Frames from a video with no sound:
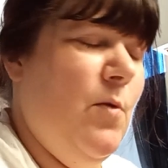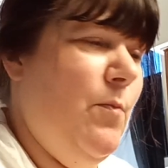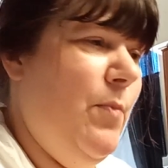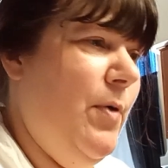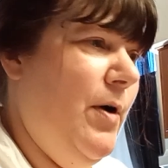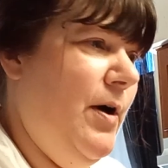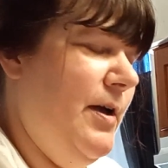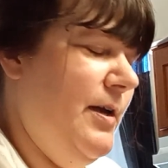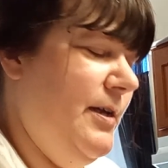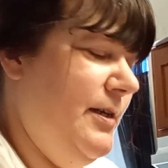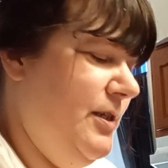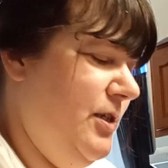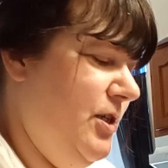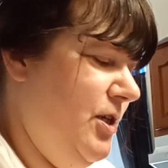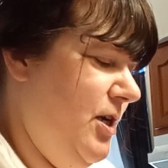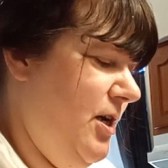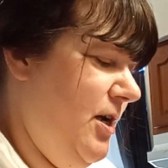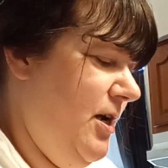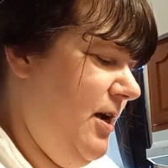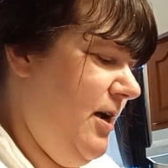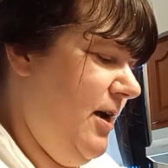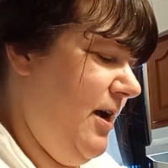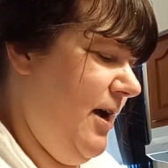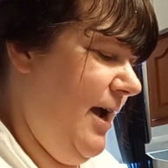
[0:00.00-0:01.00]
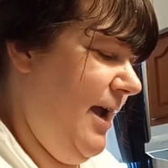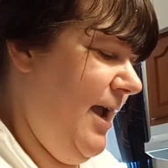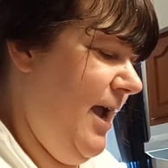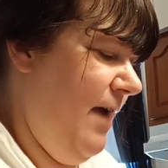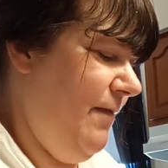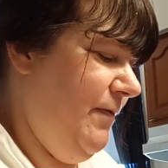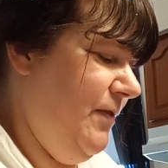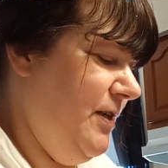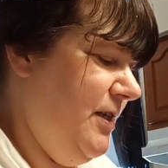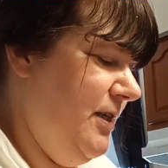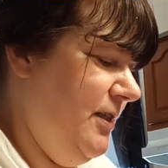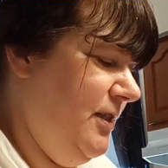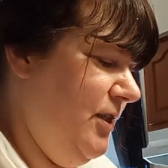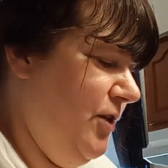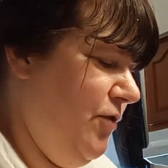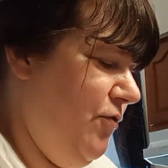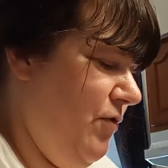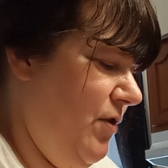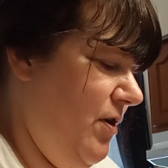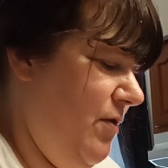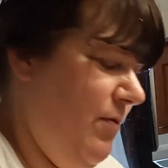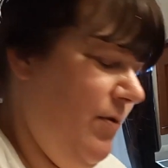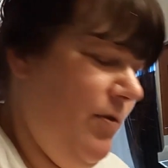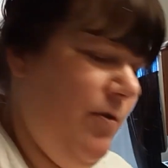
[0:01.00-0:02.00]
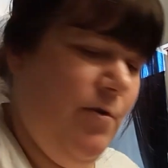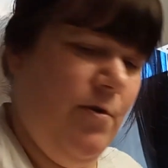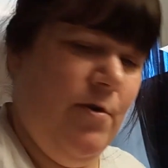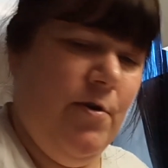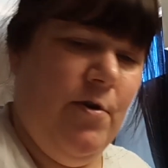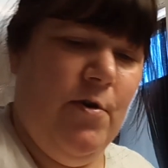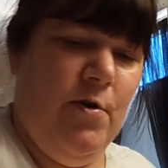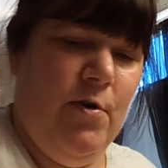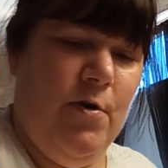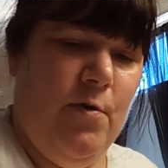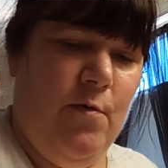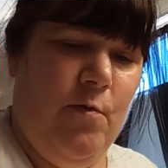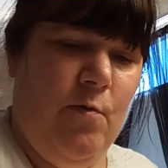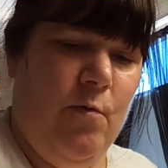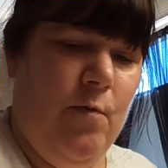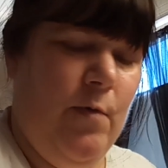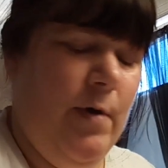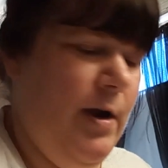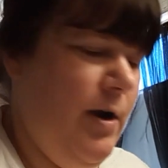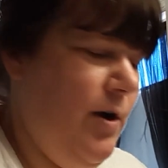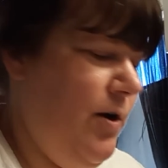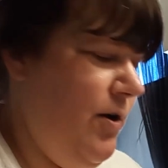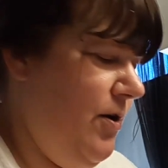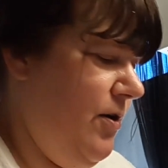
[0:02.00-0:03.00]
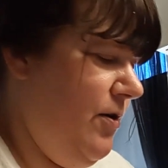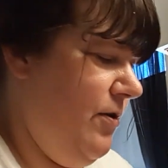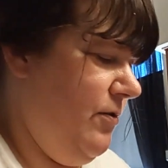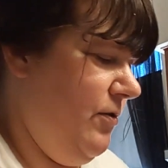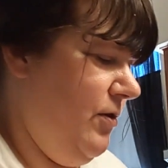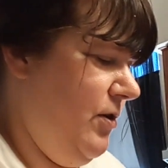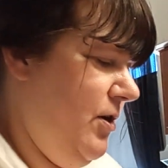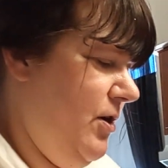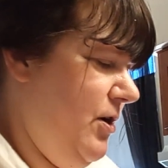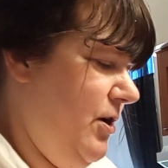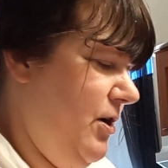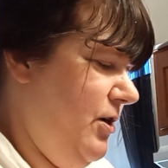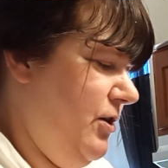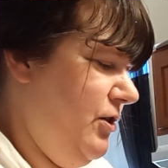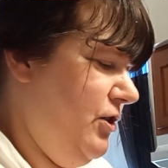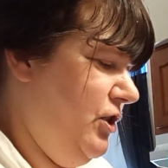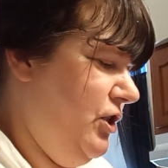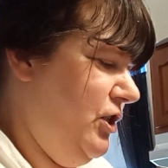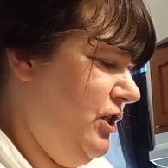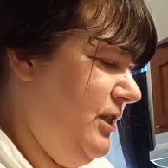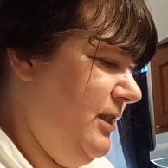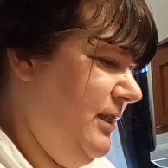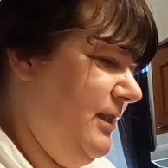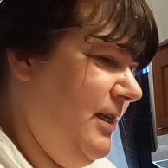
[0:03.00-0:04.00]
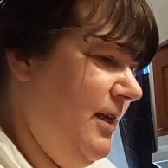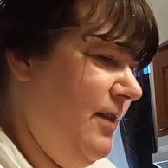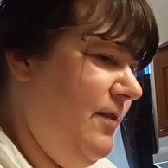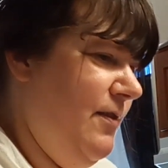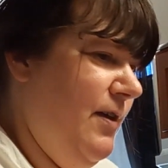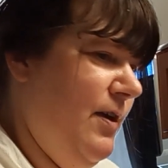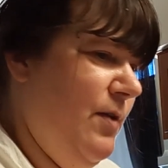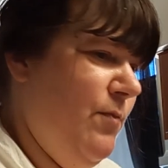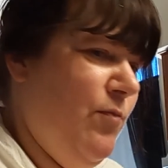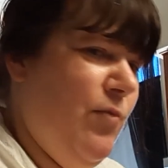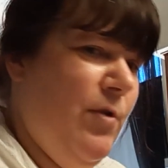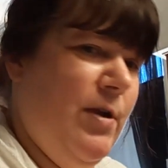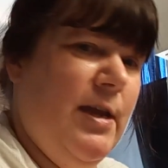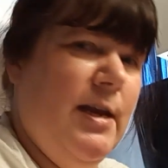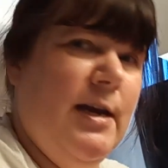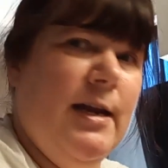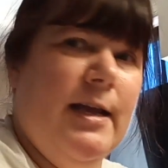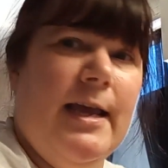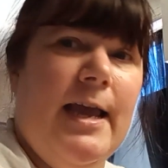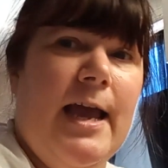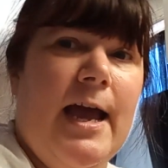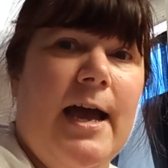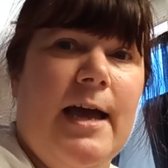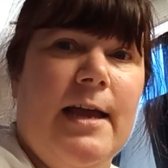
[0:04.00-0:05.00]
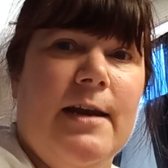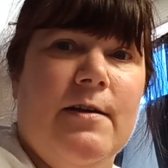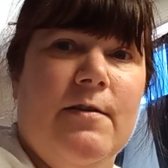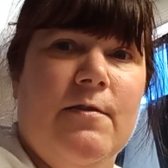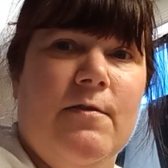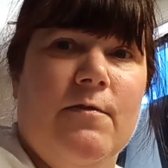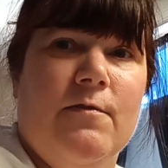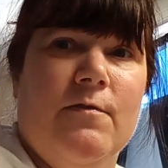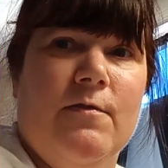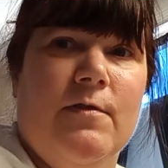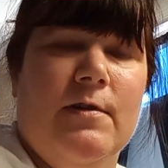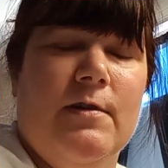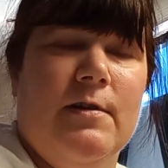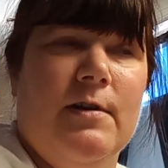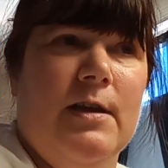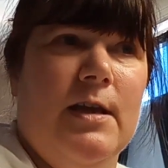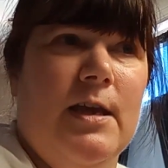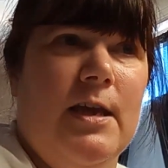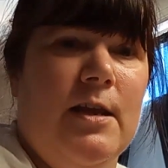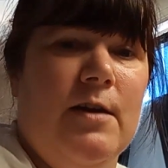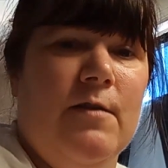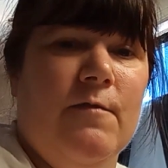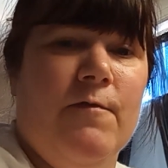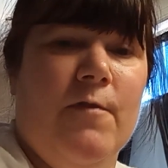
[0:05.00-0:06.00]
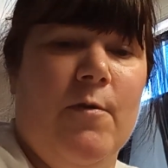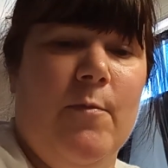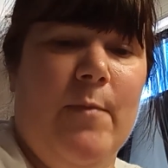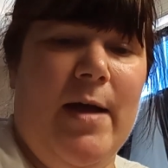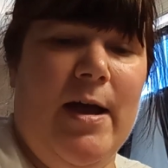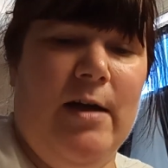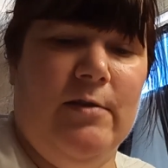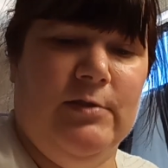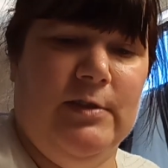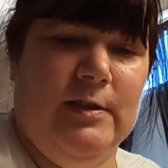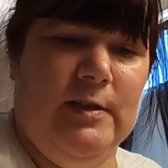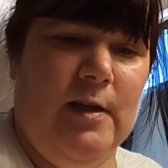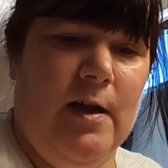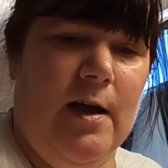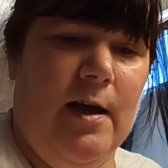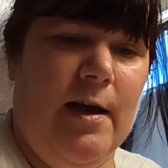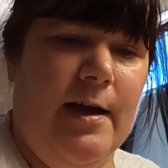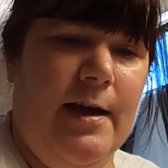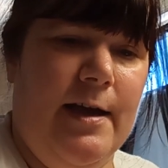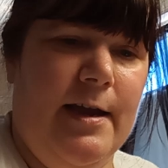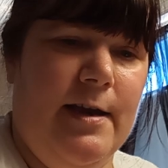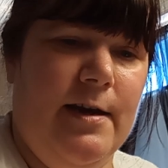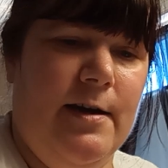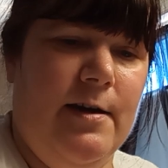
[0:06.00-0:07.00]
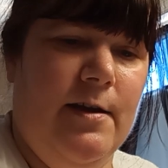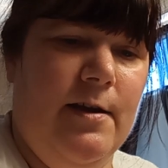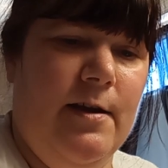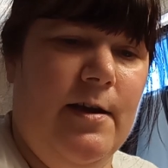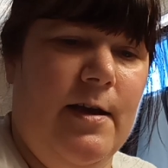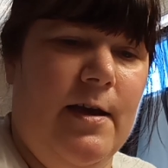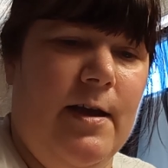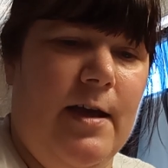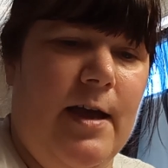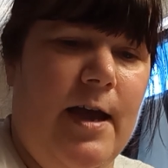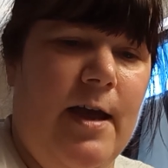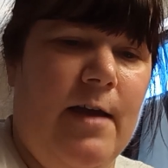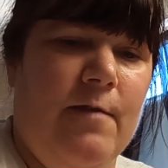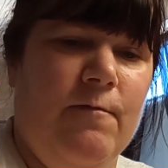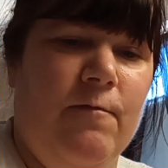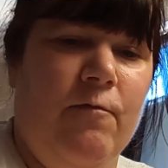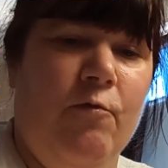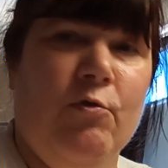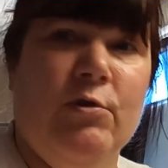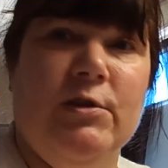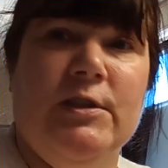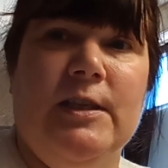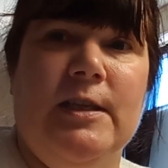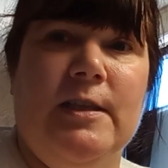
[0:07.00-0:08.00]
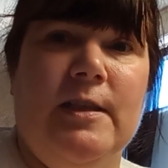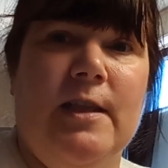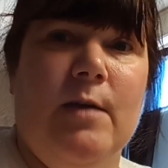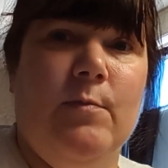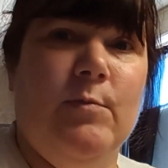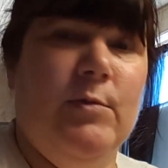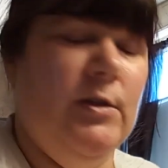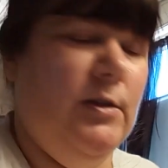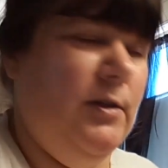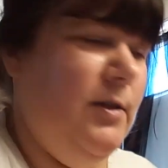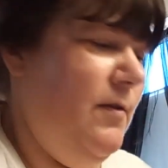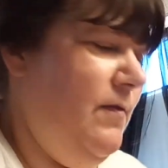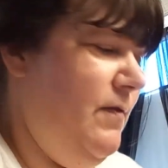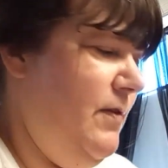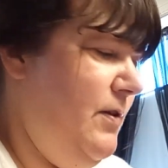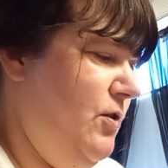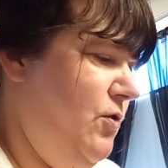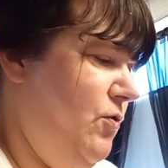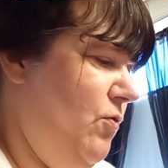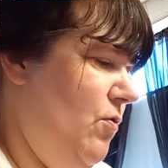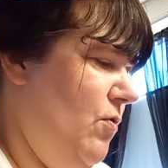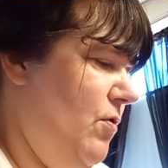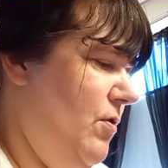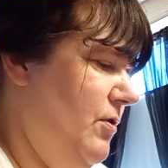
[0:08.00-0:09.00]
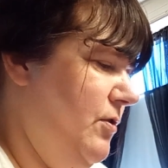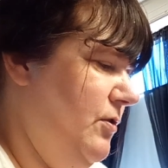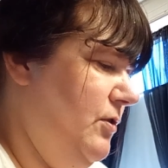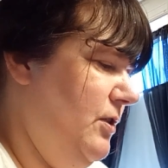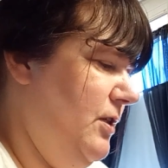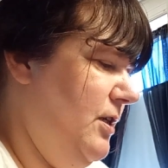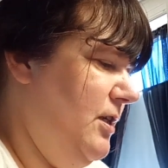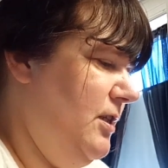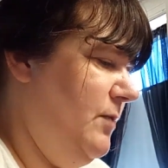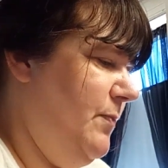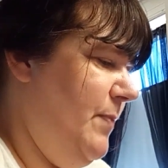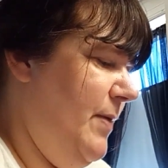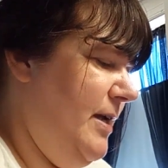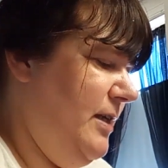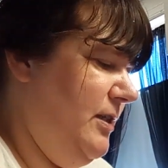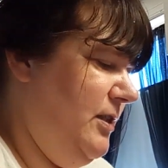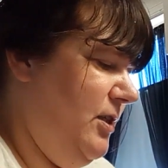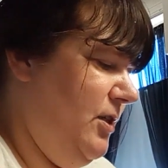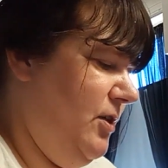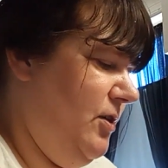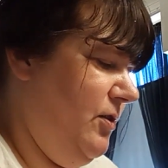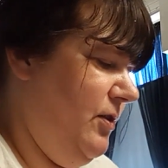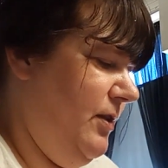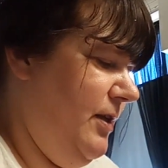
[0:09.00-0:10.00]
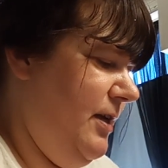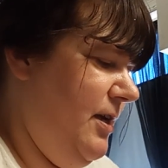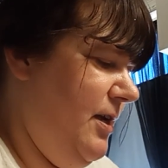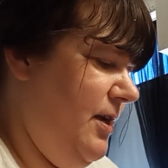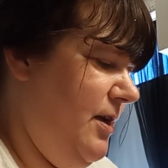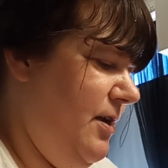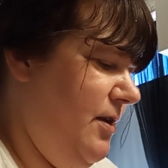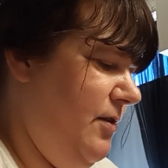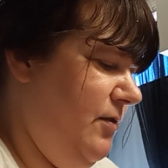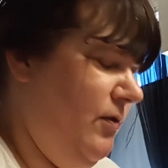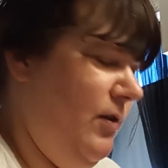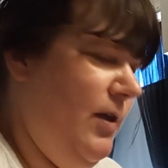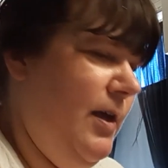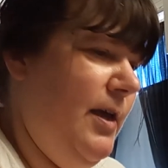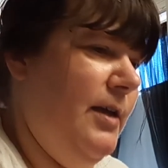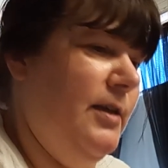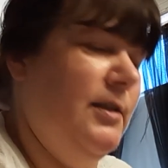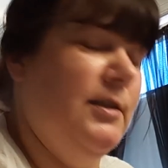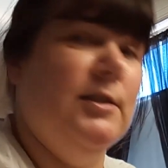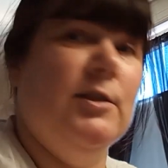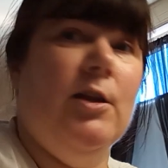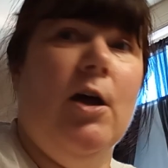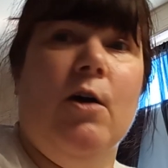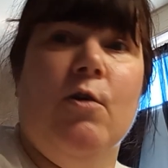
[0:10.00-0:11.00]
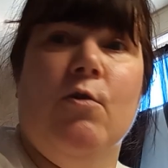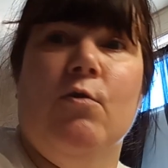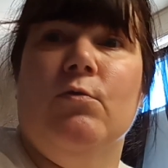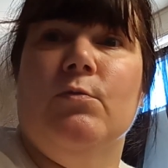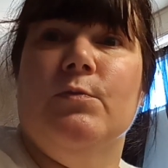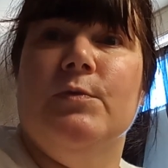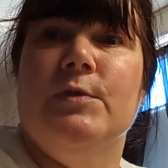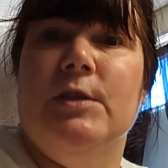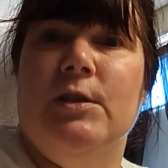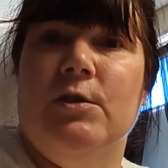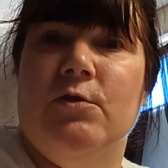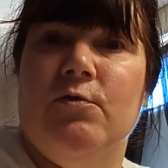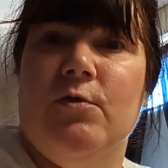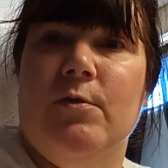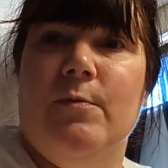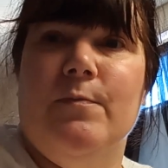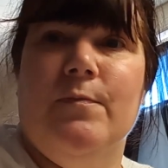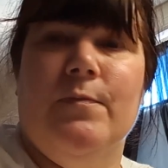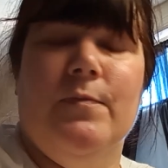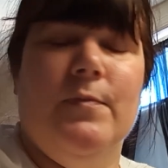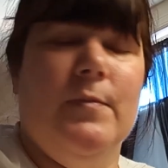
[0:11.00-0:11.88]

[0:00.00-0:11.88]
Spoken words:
but I have to disagree with her where she said that bringing a cat in from outside and forcing them to live indoors is basically like Stockholm syndrome.